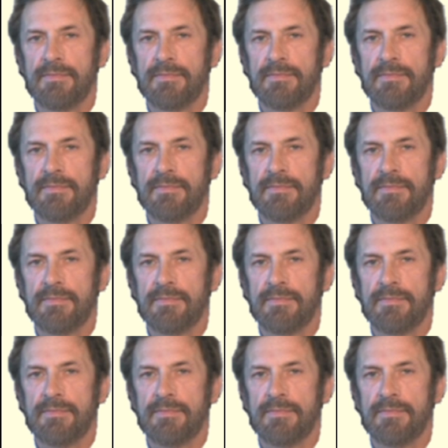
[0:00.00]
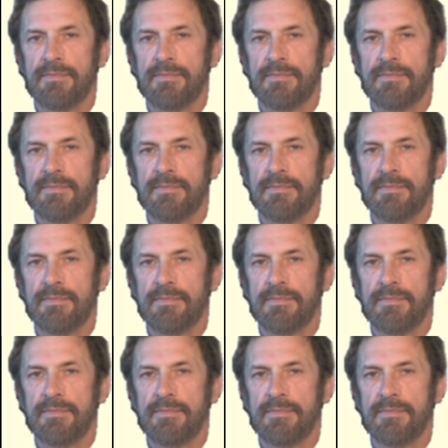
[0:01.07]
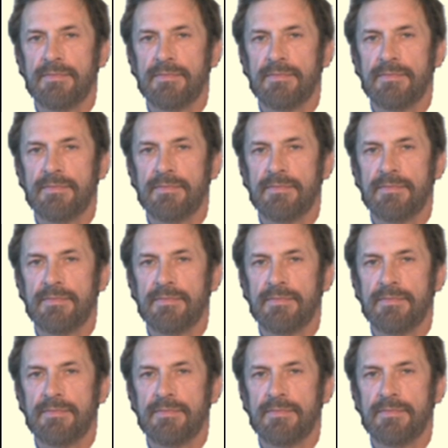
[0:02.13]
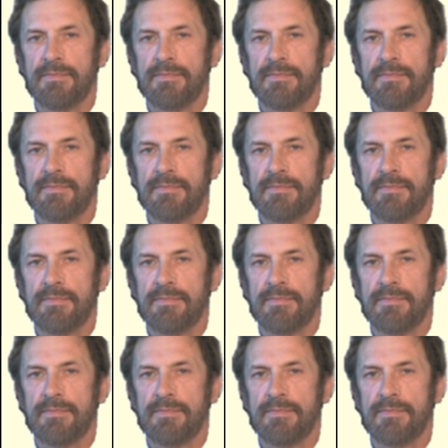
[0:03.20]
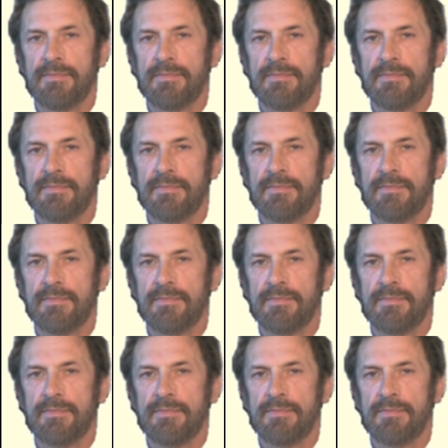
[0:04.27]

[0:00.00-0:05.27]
[no speech]